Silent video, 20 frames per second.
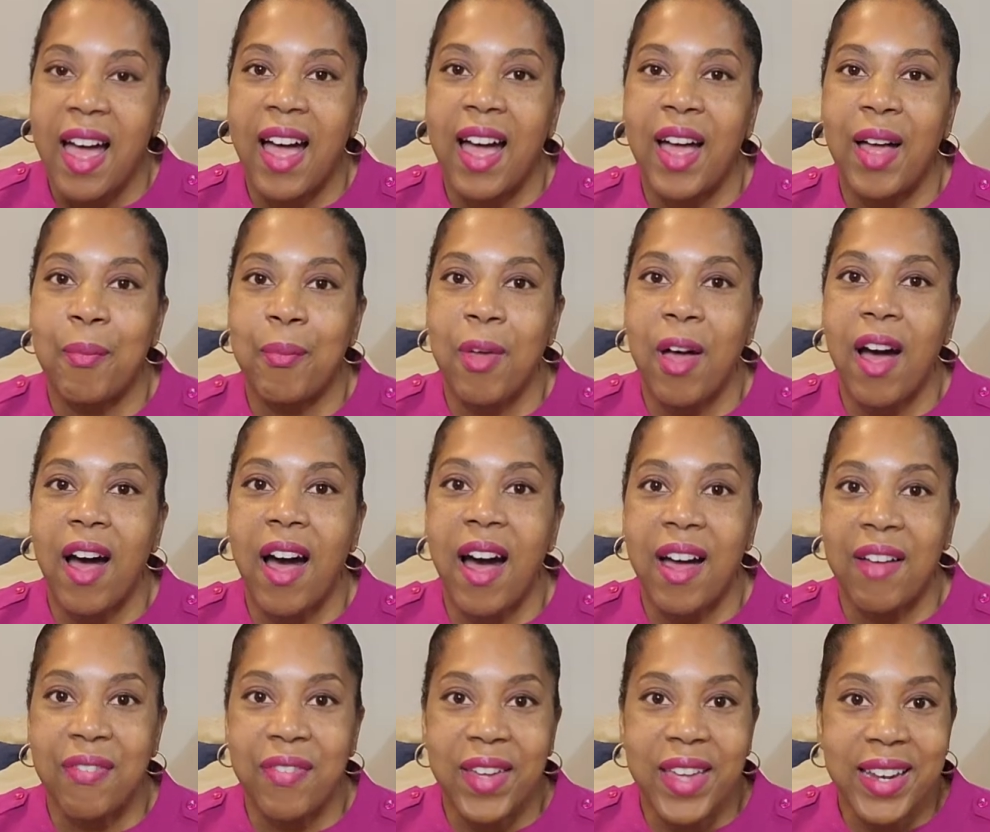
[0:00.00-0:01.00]

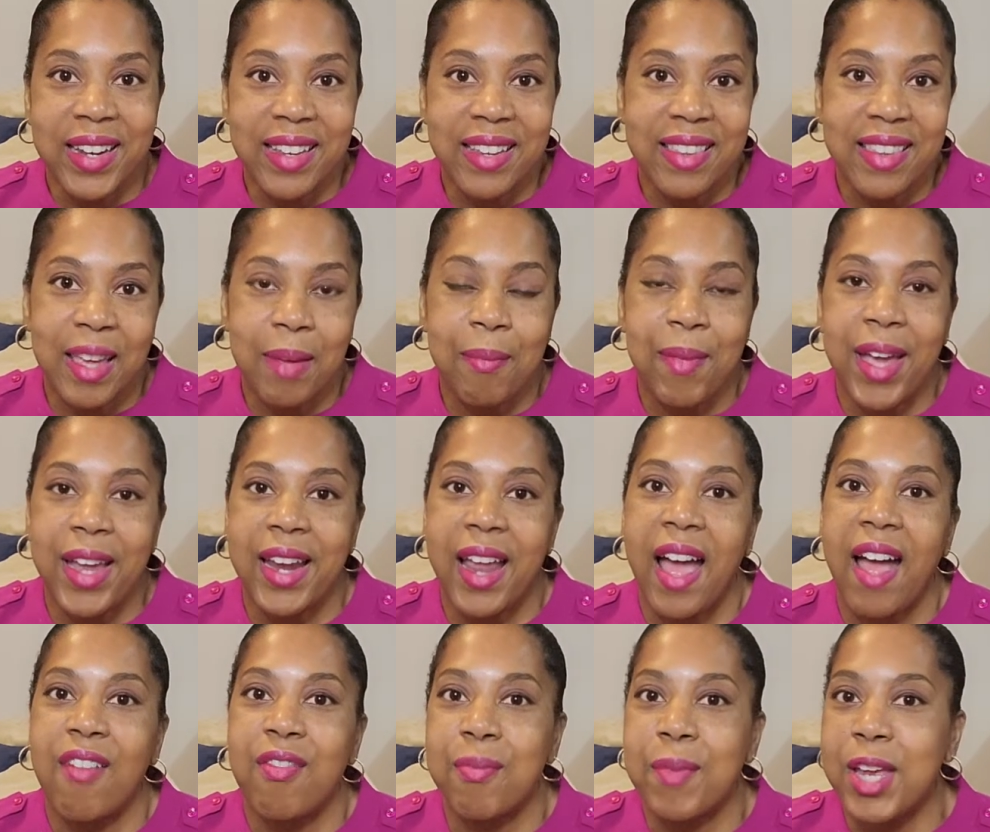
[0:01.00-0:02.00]
Often they might
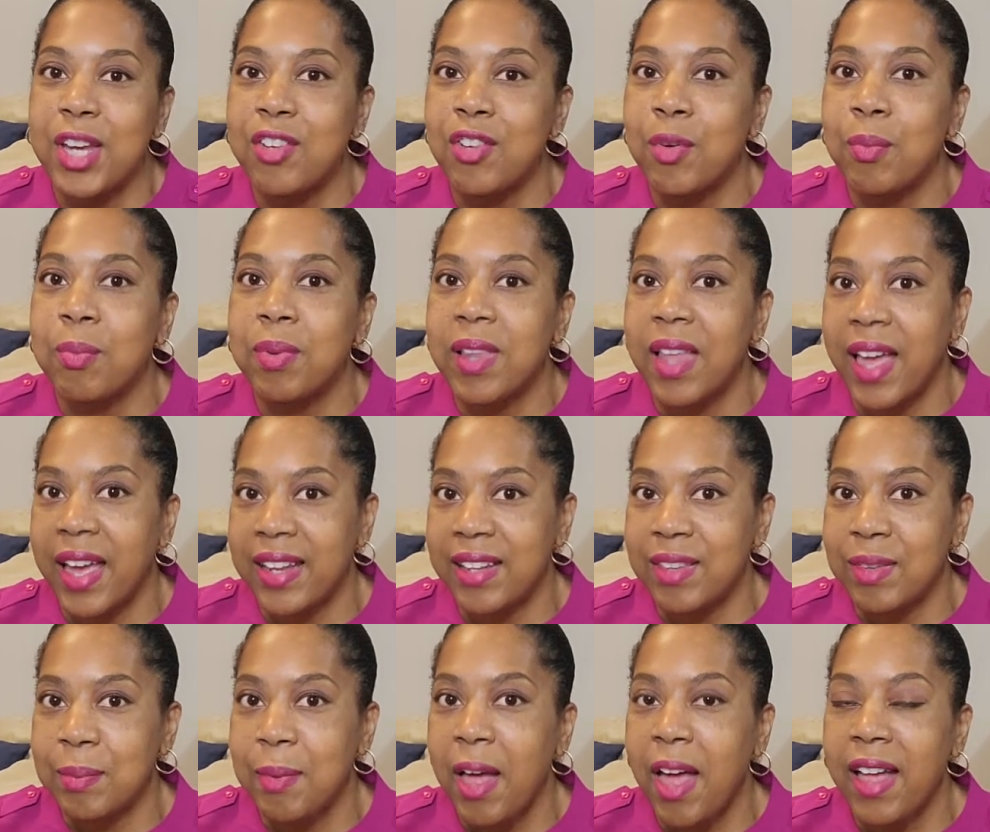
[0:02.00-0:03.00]
have major blind
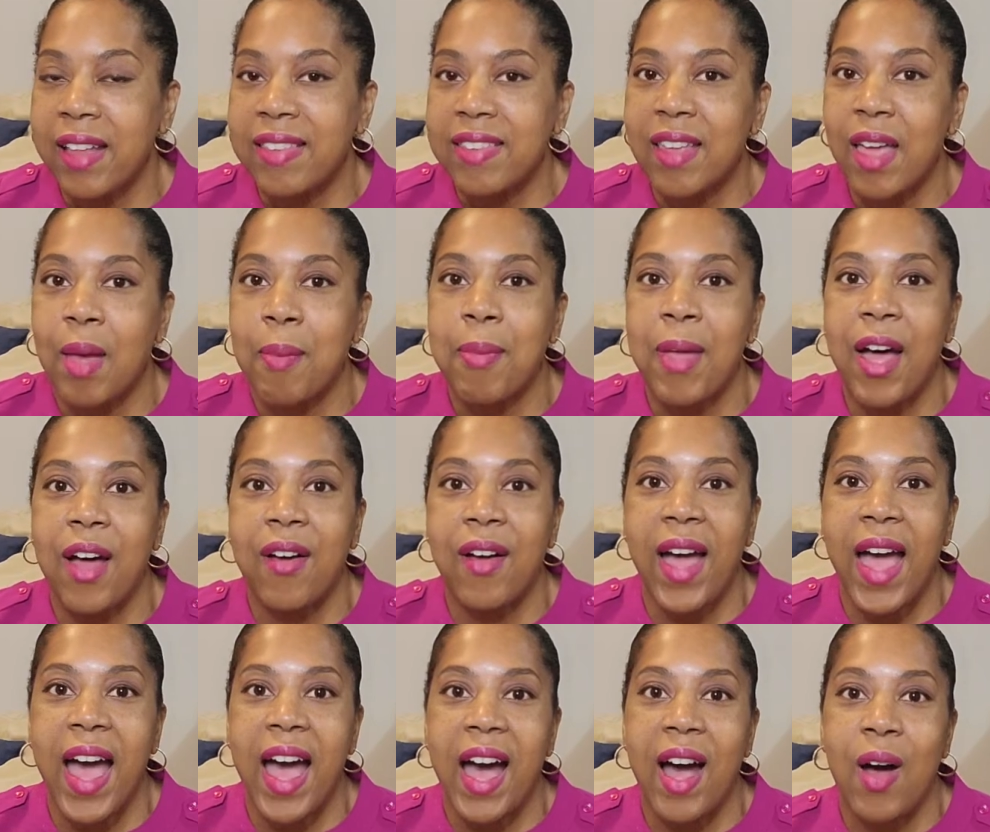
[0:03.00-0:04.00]
spots about
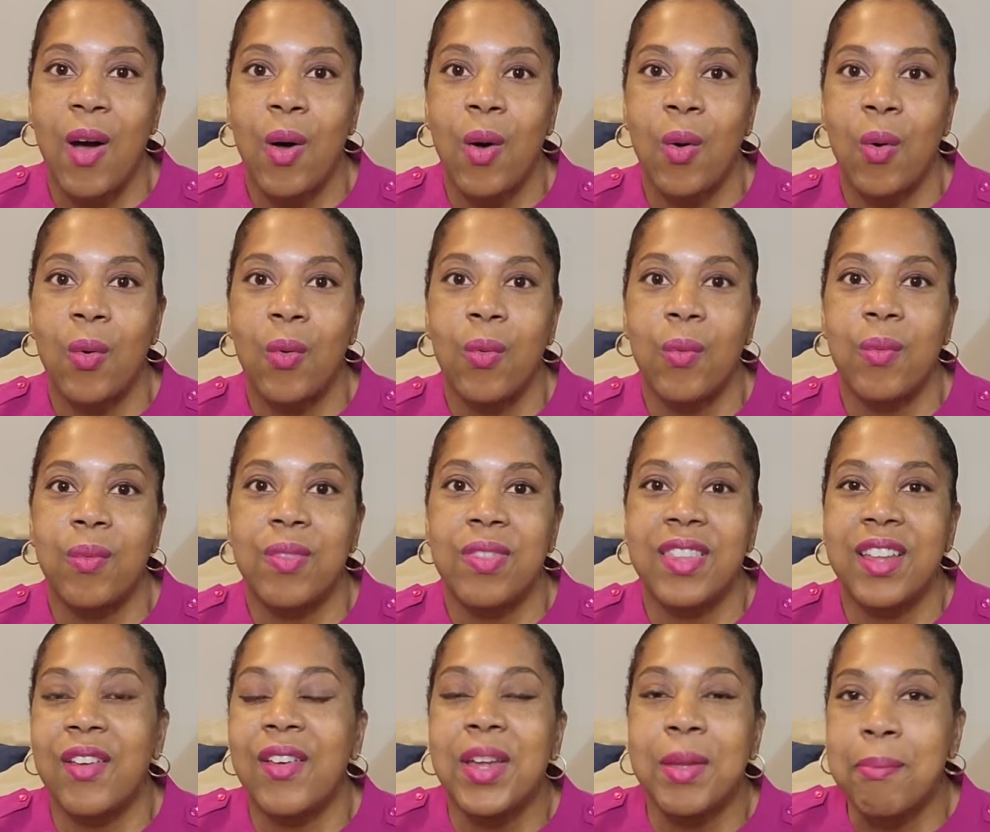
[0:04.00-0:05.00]
how
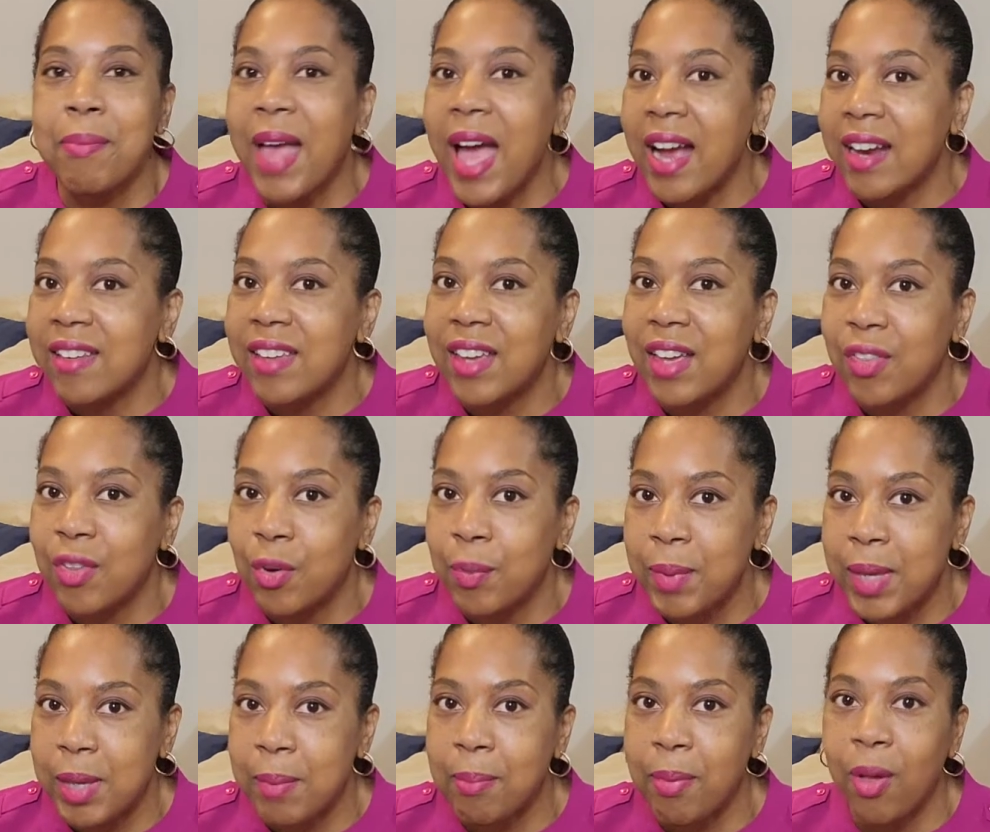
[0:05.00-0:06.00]
they're impacting other
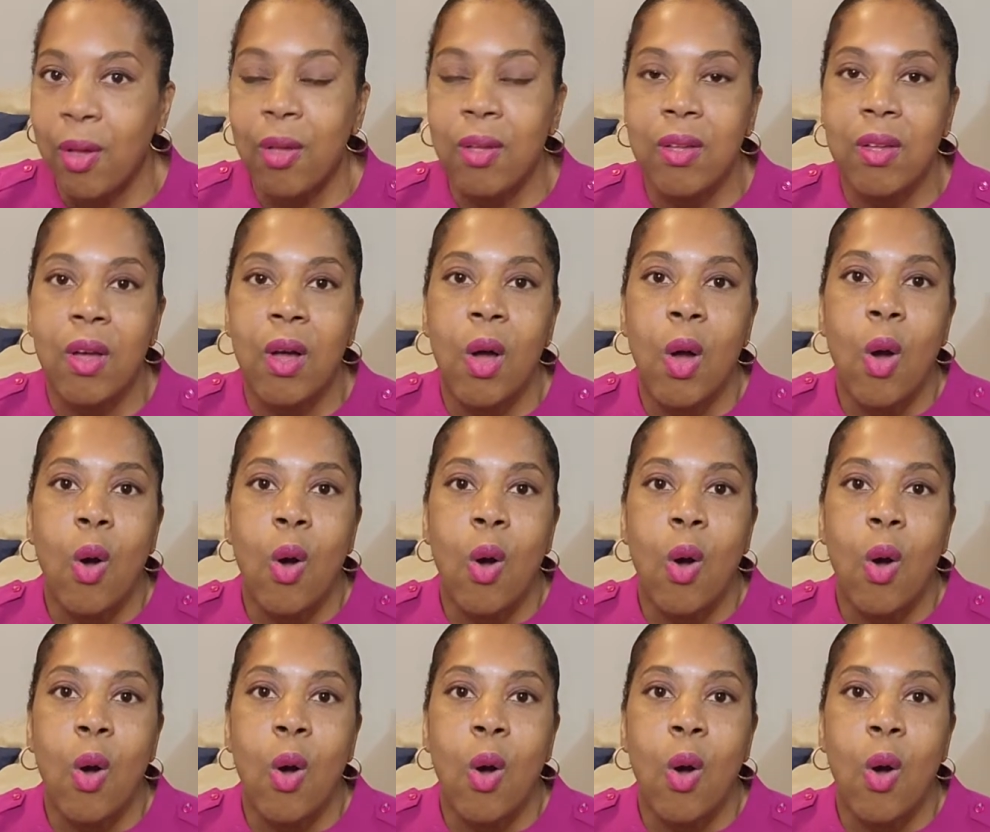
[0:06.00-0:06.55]
people,